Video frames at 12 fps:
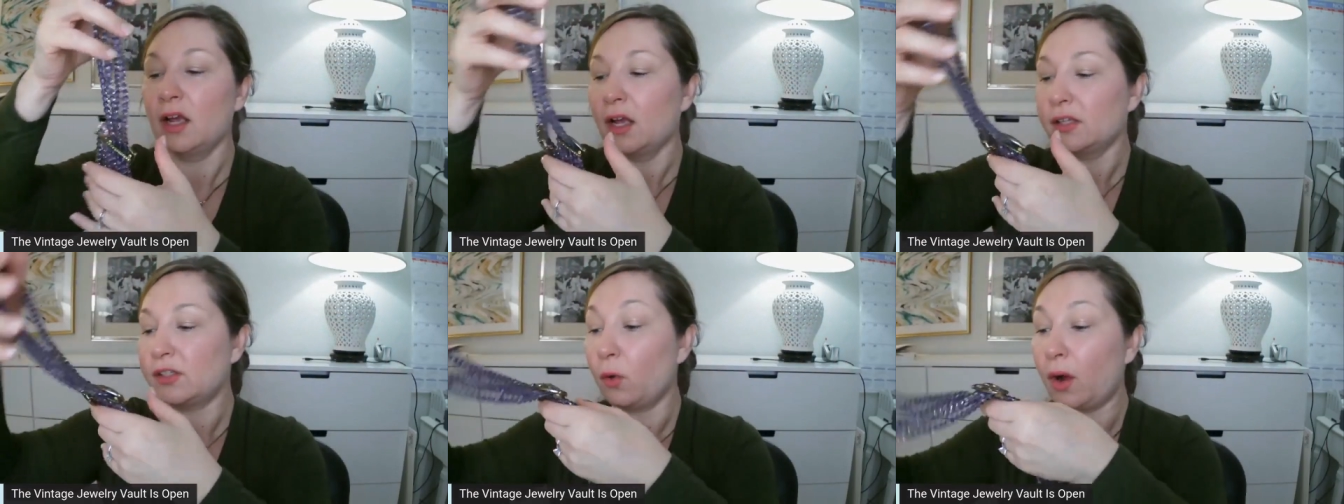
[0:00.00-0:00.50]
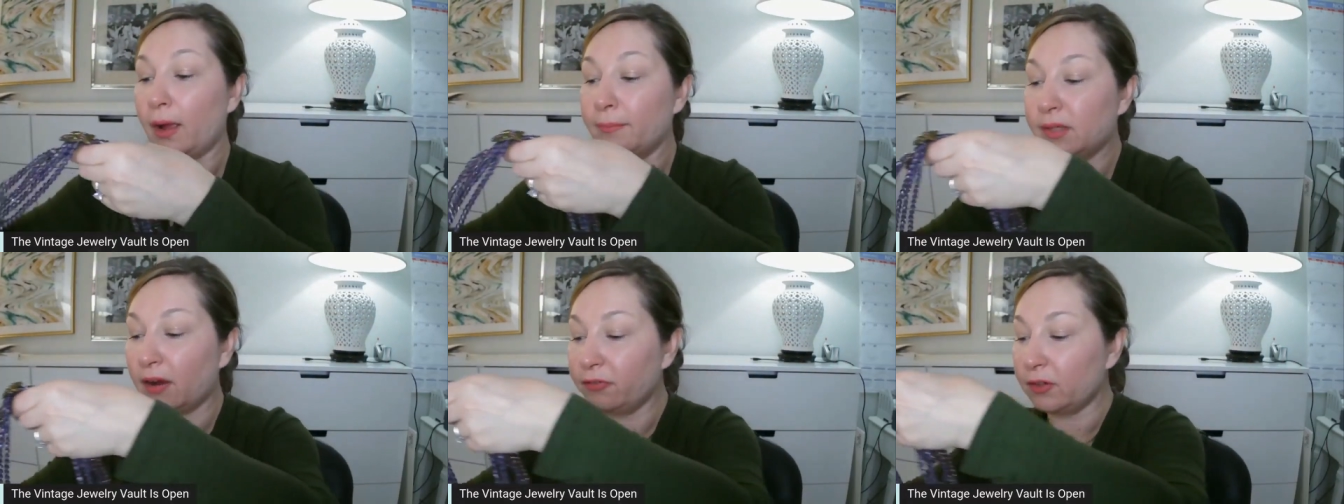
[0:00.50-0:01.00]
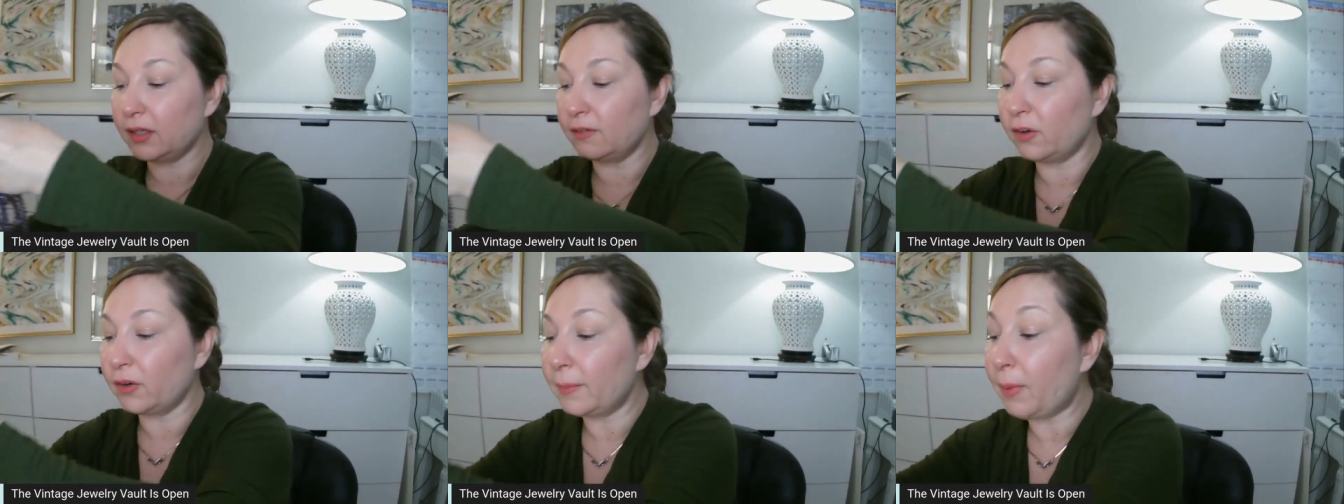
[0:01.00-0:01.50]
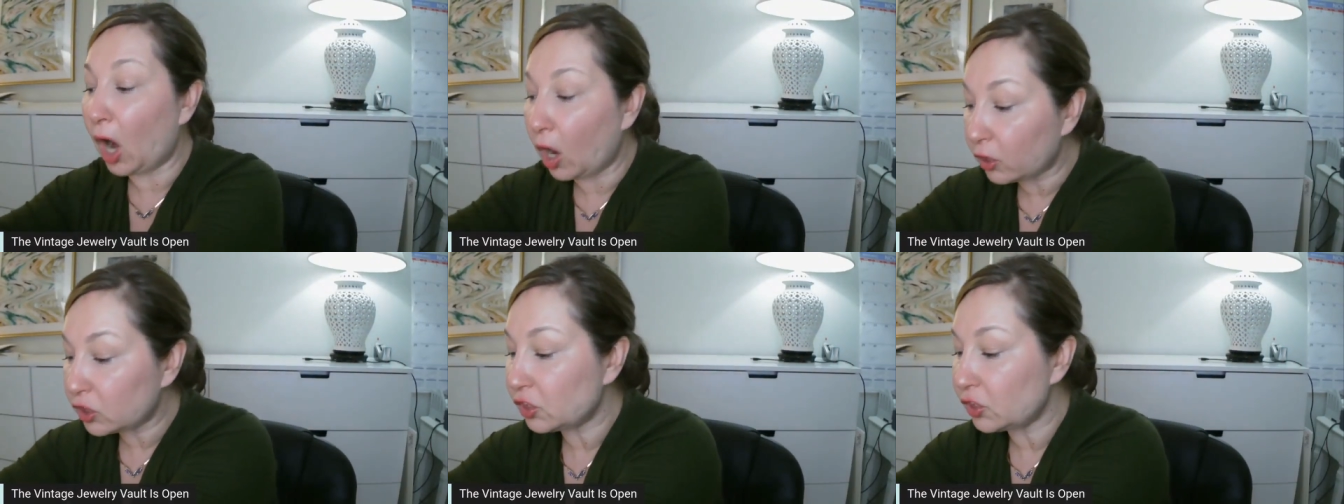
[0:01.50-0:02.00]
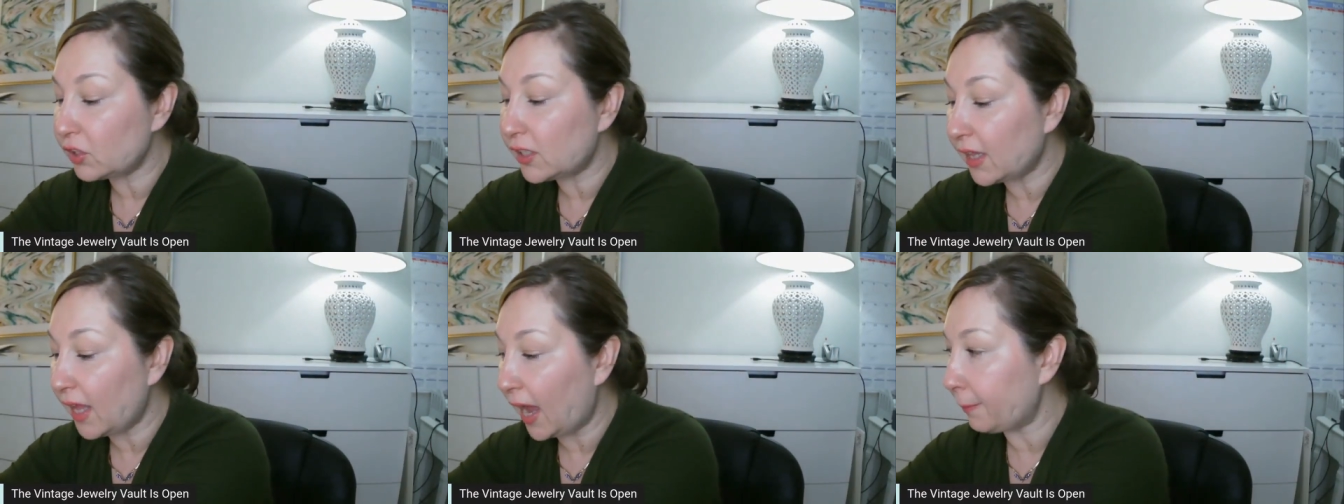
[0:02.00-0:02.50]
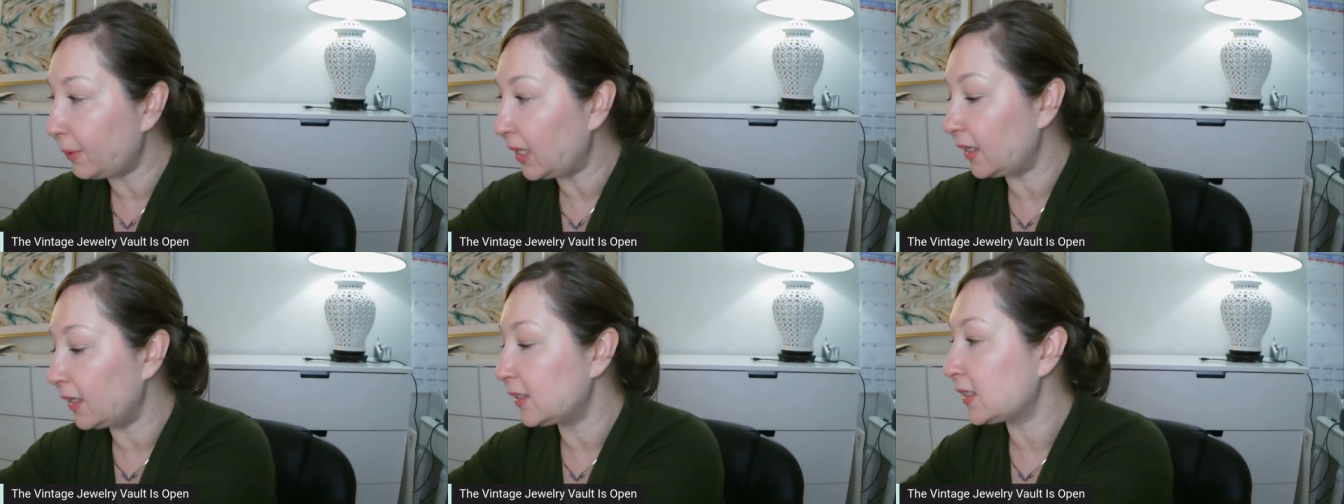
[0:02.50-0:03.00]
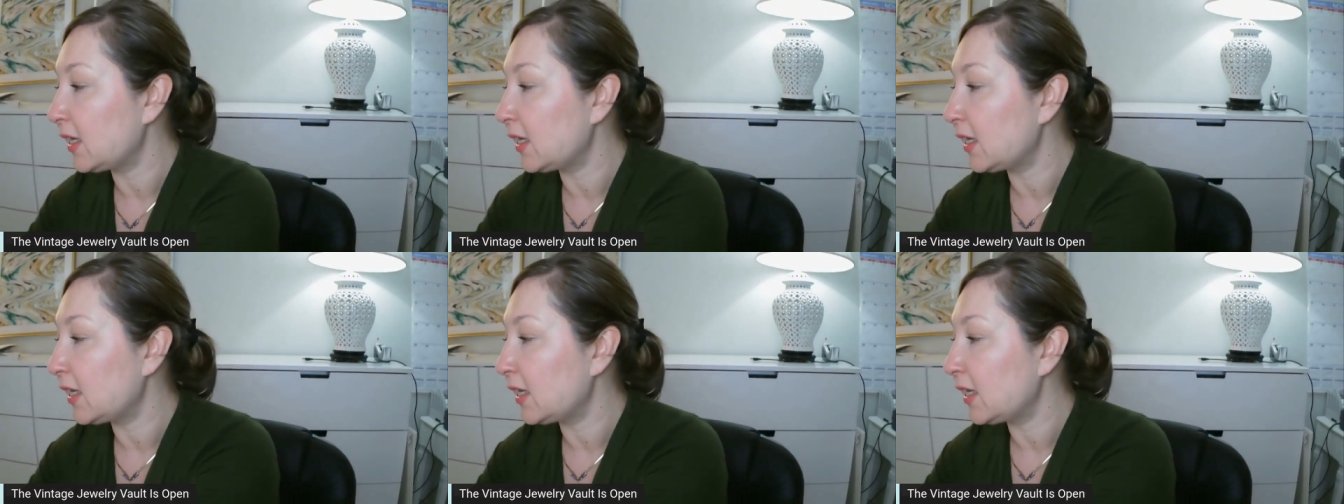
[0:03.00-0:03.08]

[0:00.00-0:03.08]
So I'm definitely very partial to that piece.